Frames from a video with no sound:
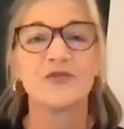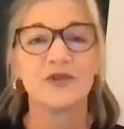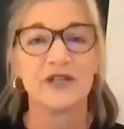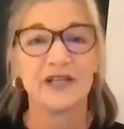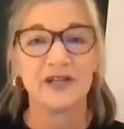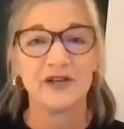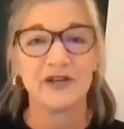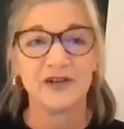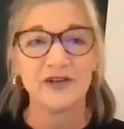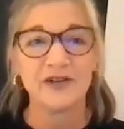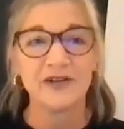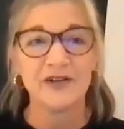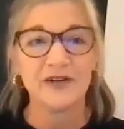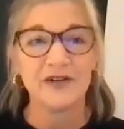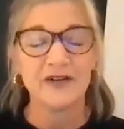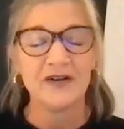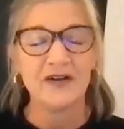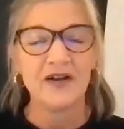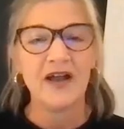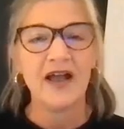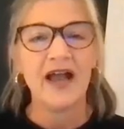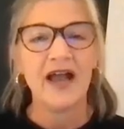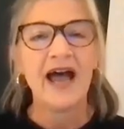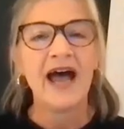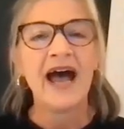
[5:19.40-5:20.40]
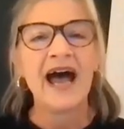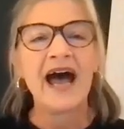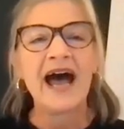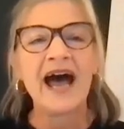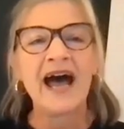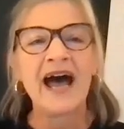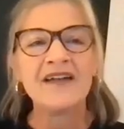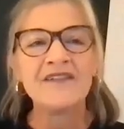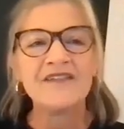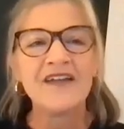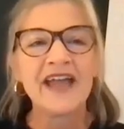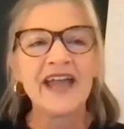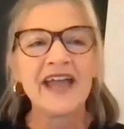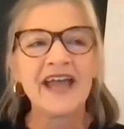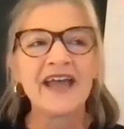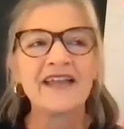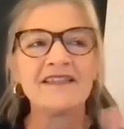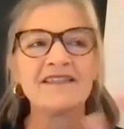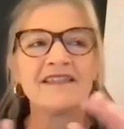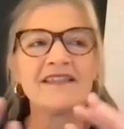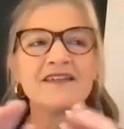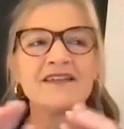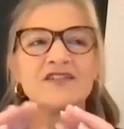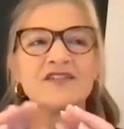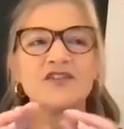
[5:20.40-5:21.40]
career, I've
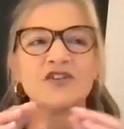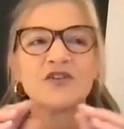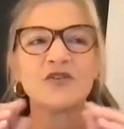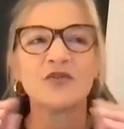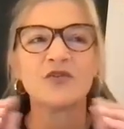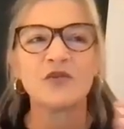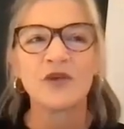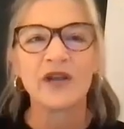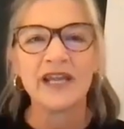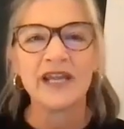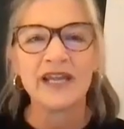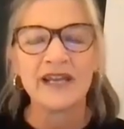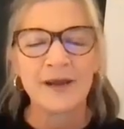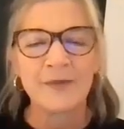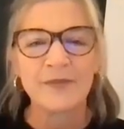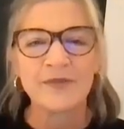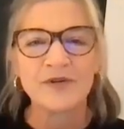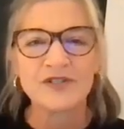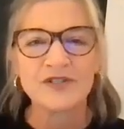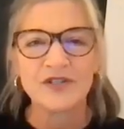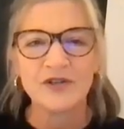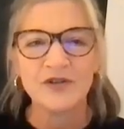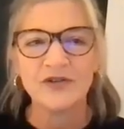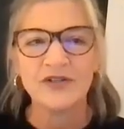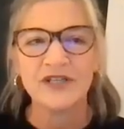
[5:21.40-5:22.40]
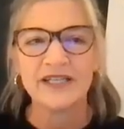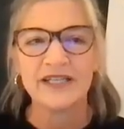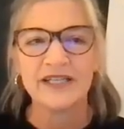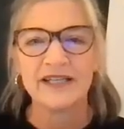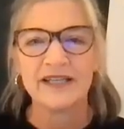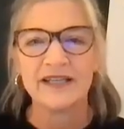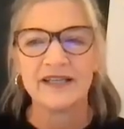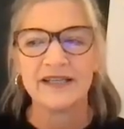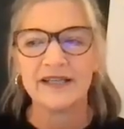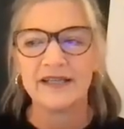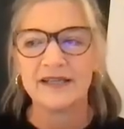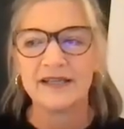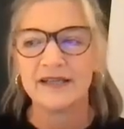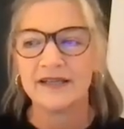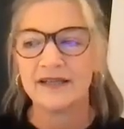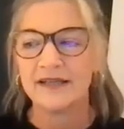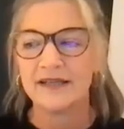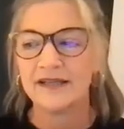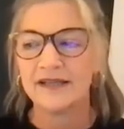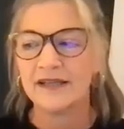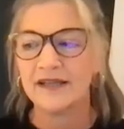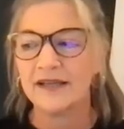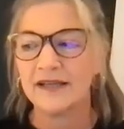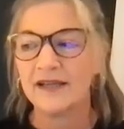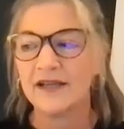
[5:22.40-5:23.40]
had this great opportunity
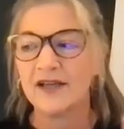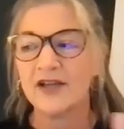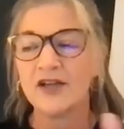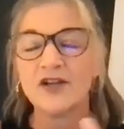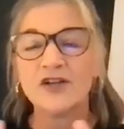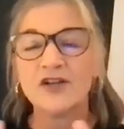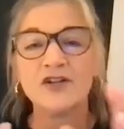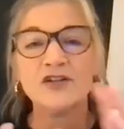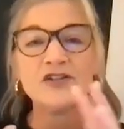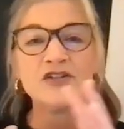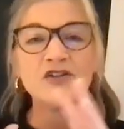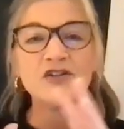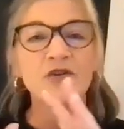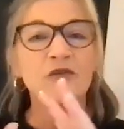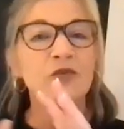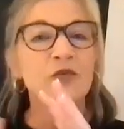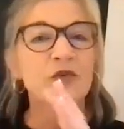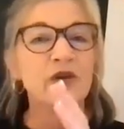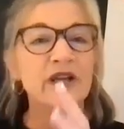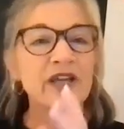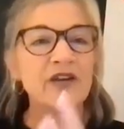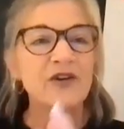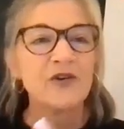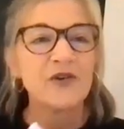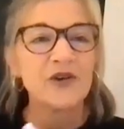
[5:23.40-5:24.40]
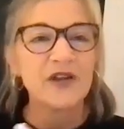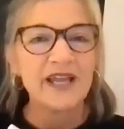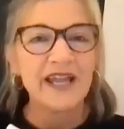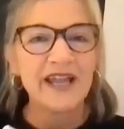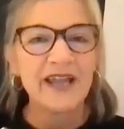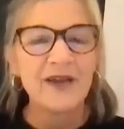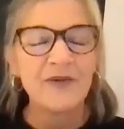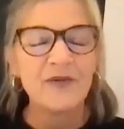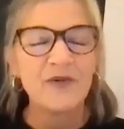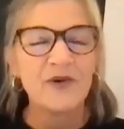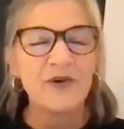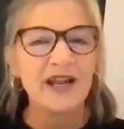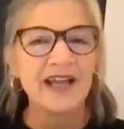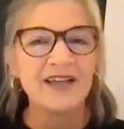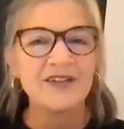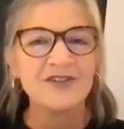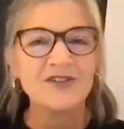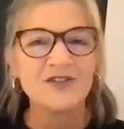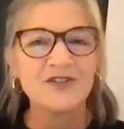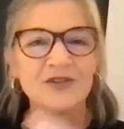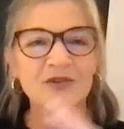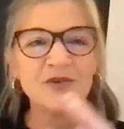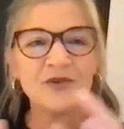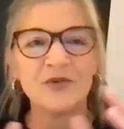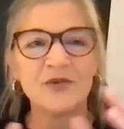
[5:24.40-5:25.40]
to recreate what
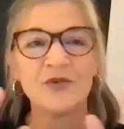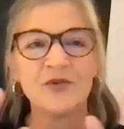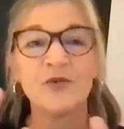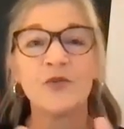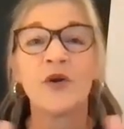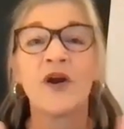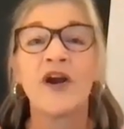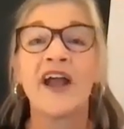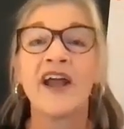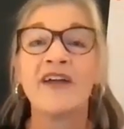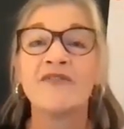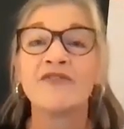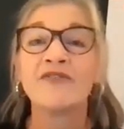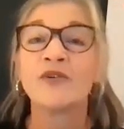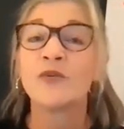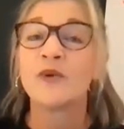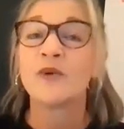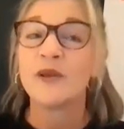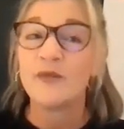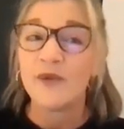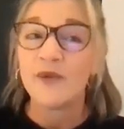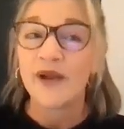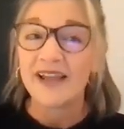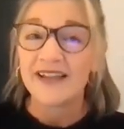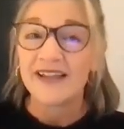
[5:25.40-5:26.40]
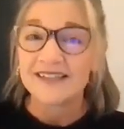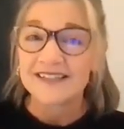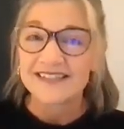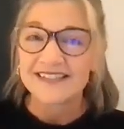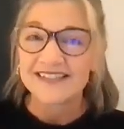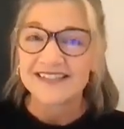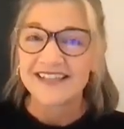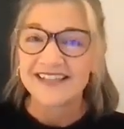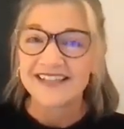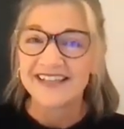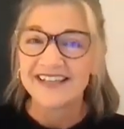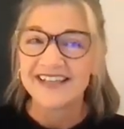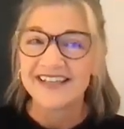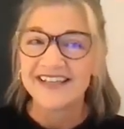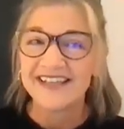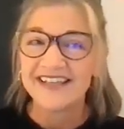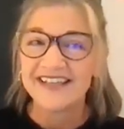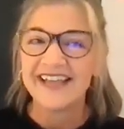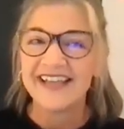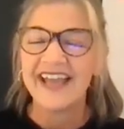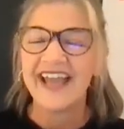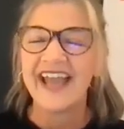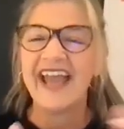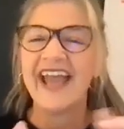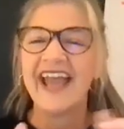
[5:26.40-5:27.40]
I do wherever we went.
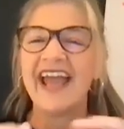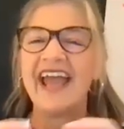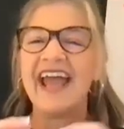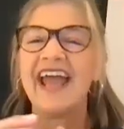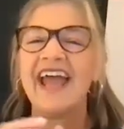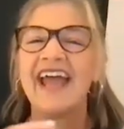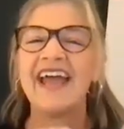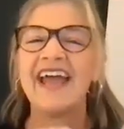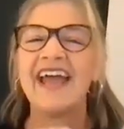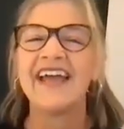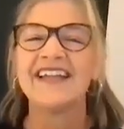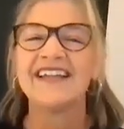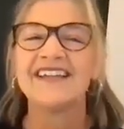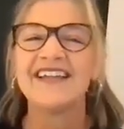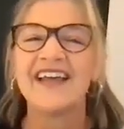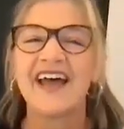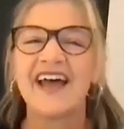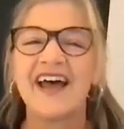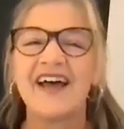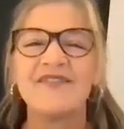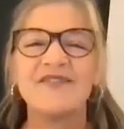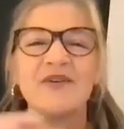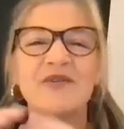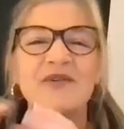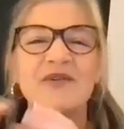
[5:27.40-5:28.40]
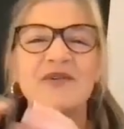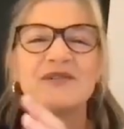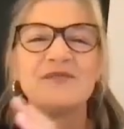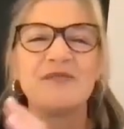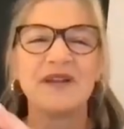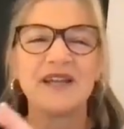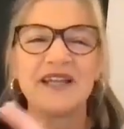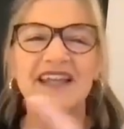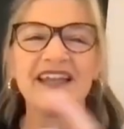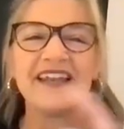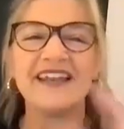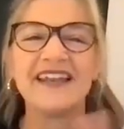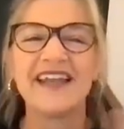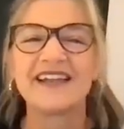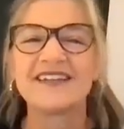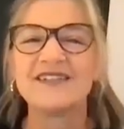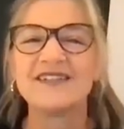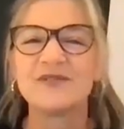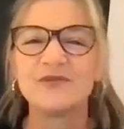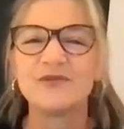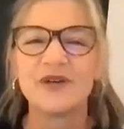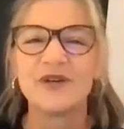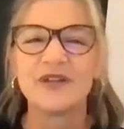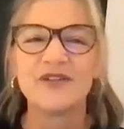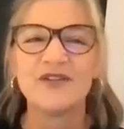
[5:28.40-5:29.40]
And I've always been
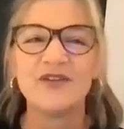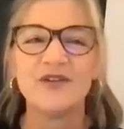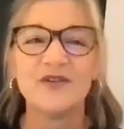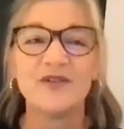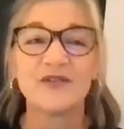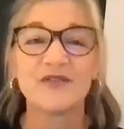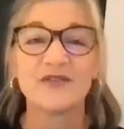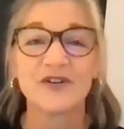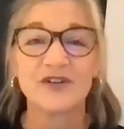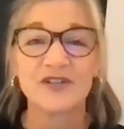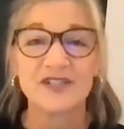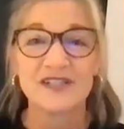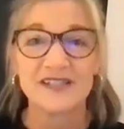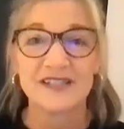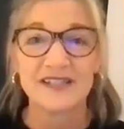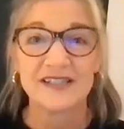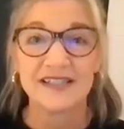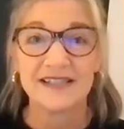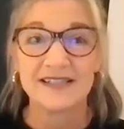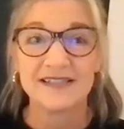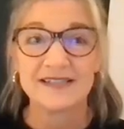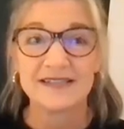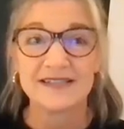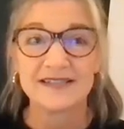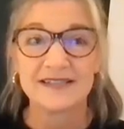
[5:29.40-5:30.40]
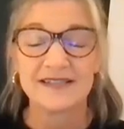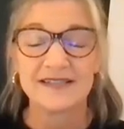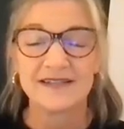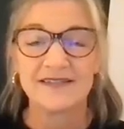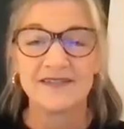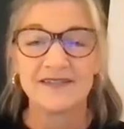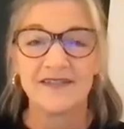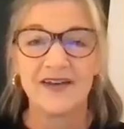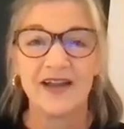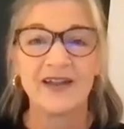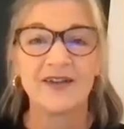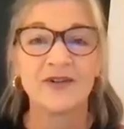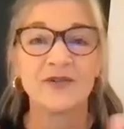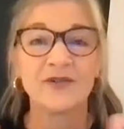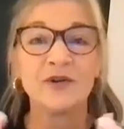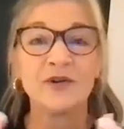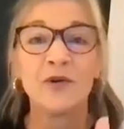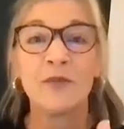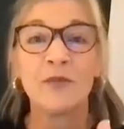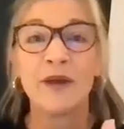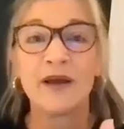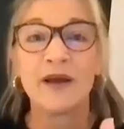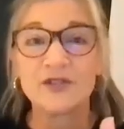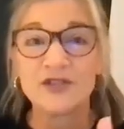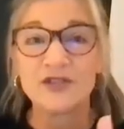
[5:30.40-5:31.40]
connected with universities. I don't
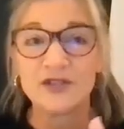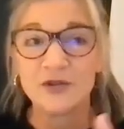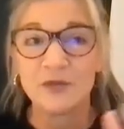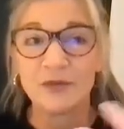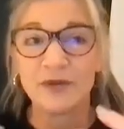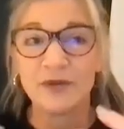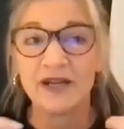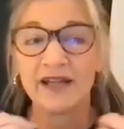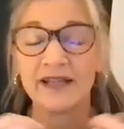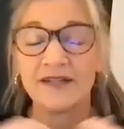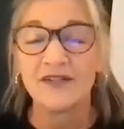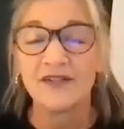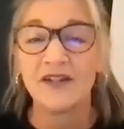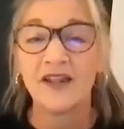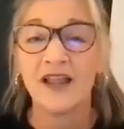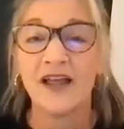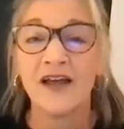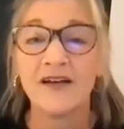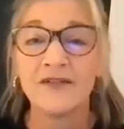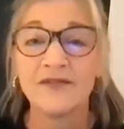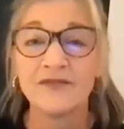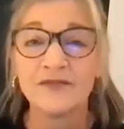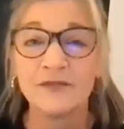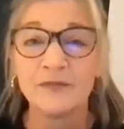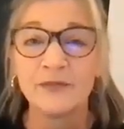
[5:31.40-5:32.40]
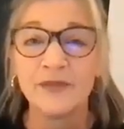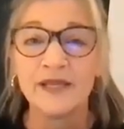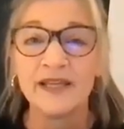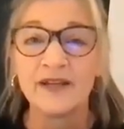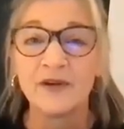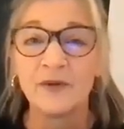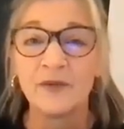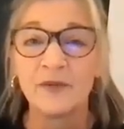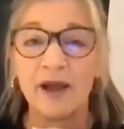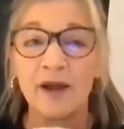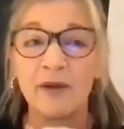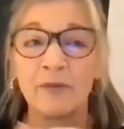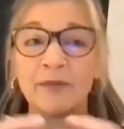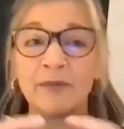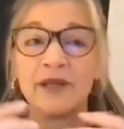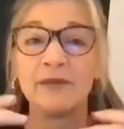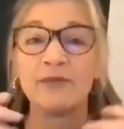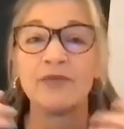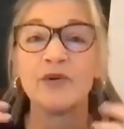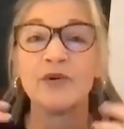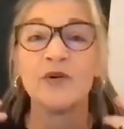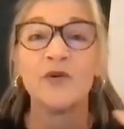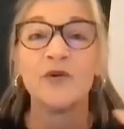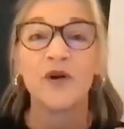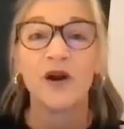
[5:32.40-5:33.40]
know about you, but I love being around
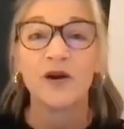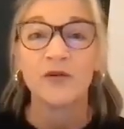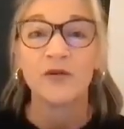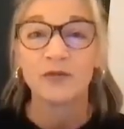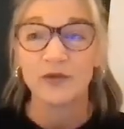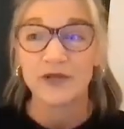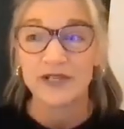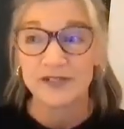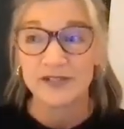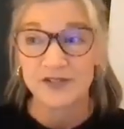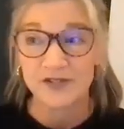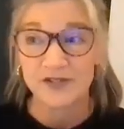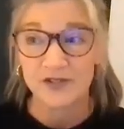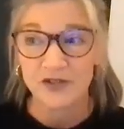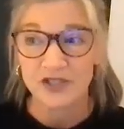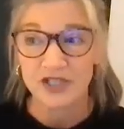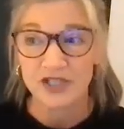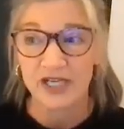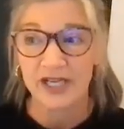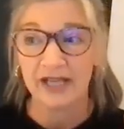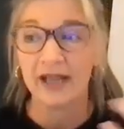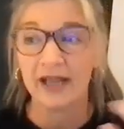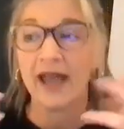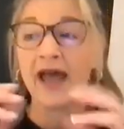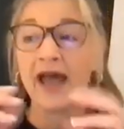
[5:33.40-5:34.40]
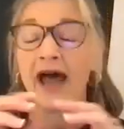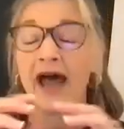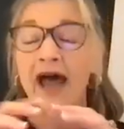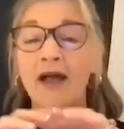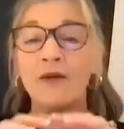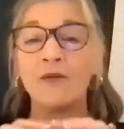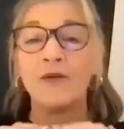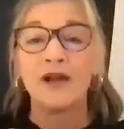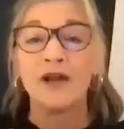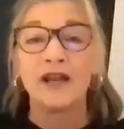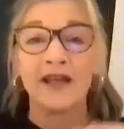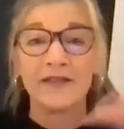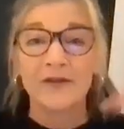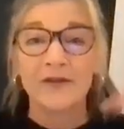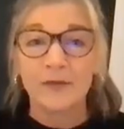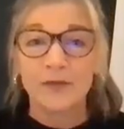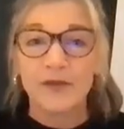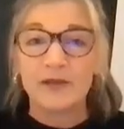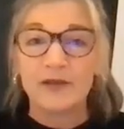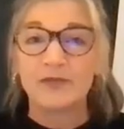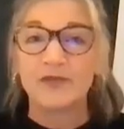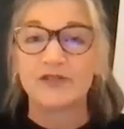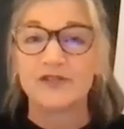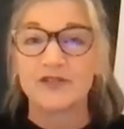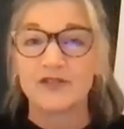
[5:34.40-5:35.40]
people who are researching. I want other
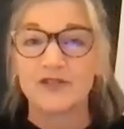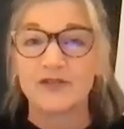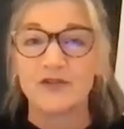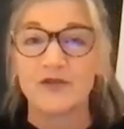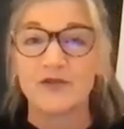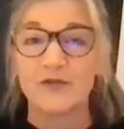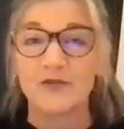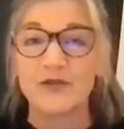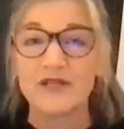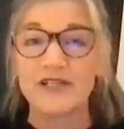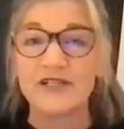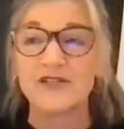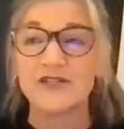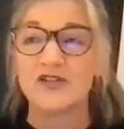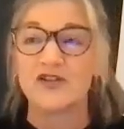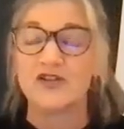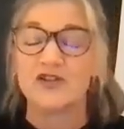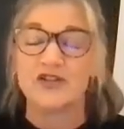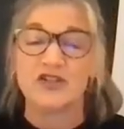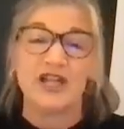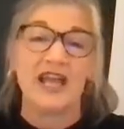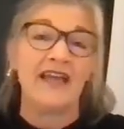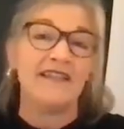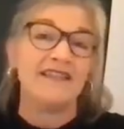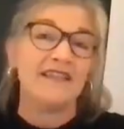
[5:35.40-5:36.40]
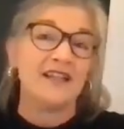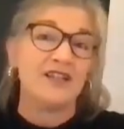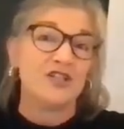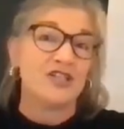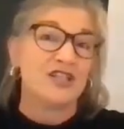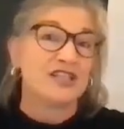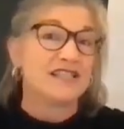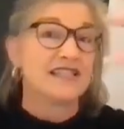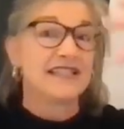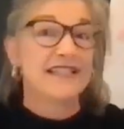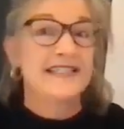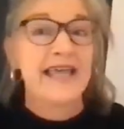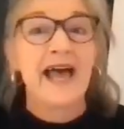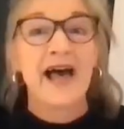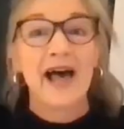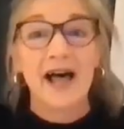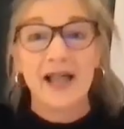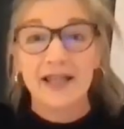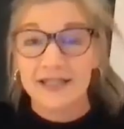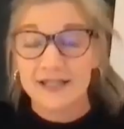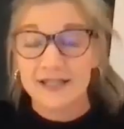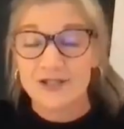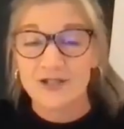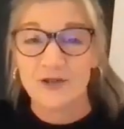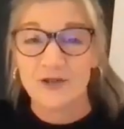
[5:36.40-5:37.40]
people to do the research and then just
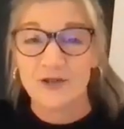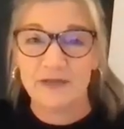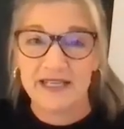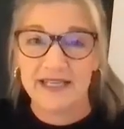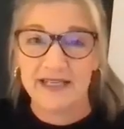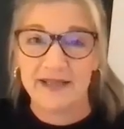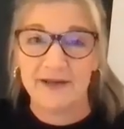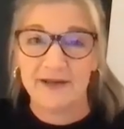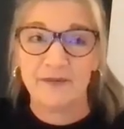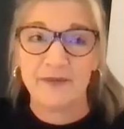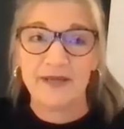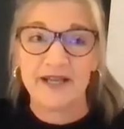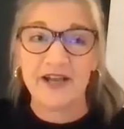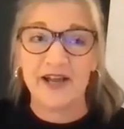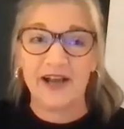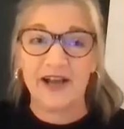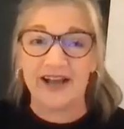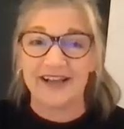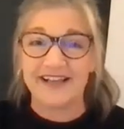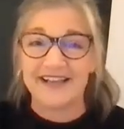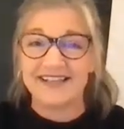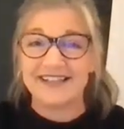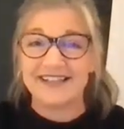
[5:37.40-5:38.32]
tell it to me because